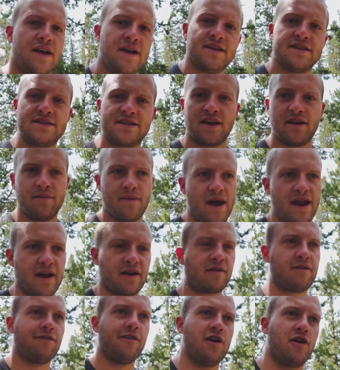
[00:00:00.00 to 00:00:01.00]
cinematic
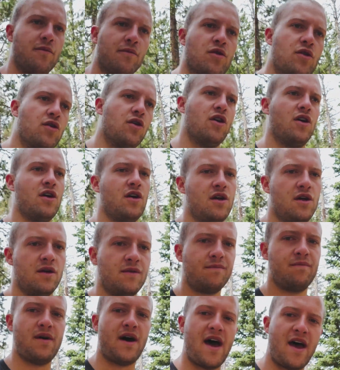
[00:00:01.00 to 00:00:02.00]
film rule,
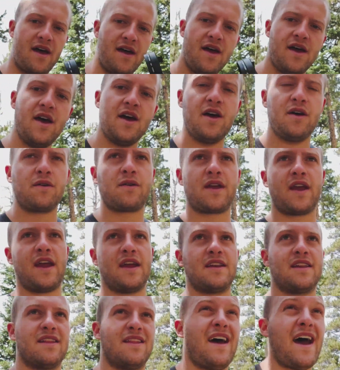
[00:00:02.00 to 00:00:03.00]
but we get
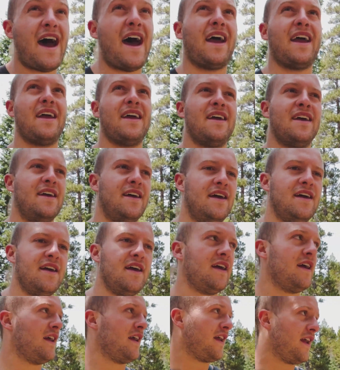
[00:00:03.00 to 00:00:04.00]
into that
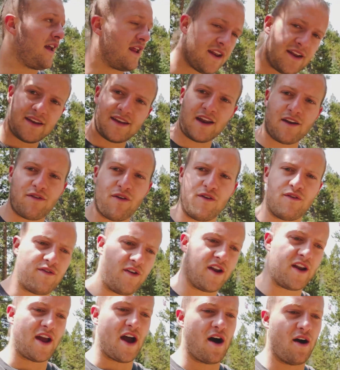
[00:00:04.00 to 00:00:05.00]
in a different
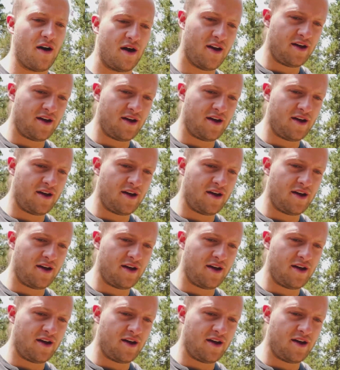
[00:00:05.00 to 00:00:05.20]
video.